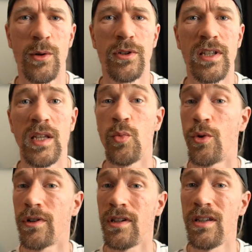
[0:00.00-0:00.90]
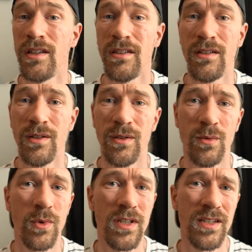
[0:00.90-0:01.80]
will keep working
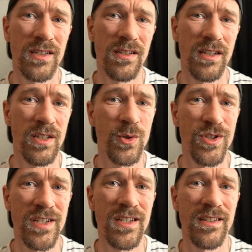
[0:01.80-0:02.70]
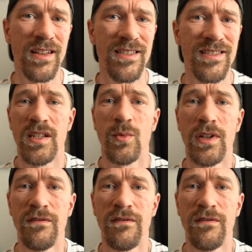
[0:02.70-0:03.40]
with it and use it and see what it